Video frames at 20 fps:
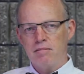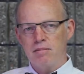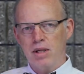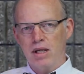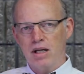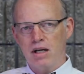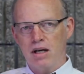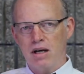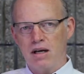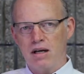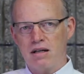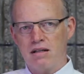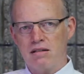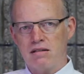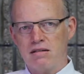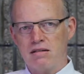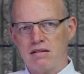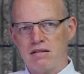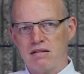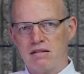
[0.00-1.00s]

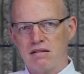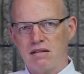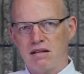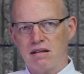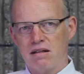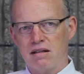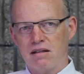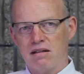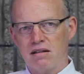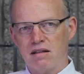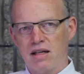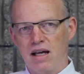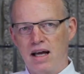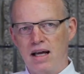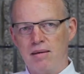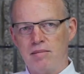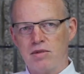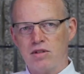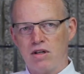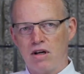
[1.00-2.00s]
Because uh,
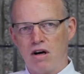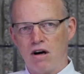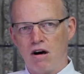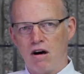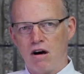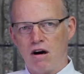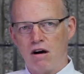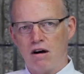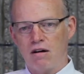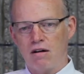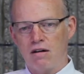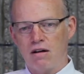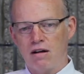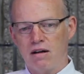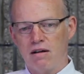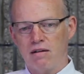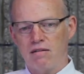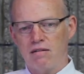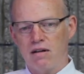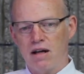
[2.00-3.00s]
games are
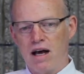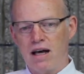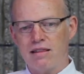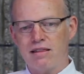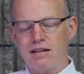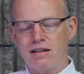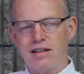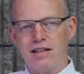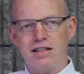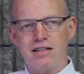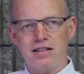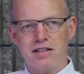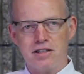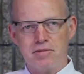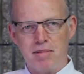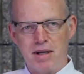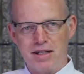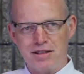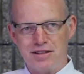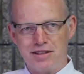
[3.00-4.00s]
uh, not the least
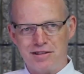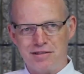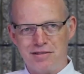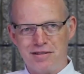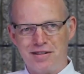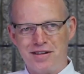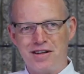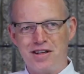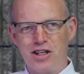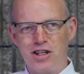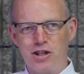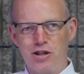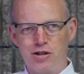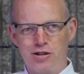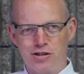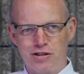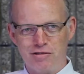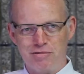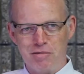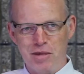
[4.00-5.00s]
expensive
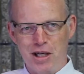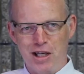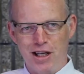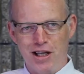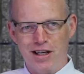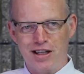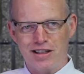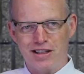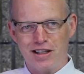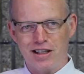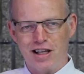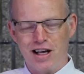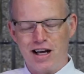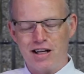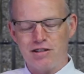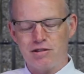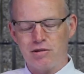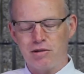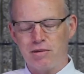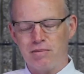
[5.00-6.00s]
use of media in the
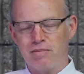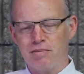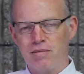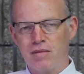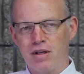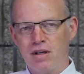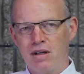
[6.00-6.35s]
classroom.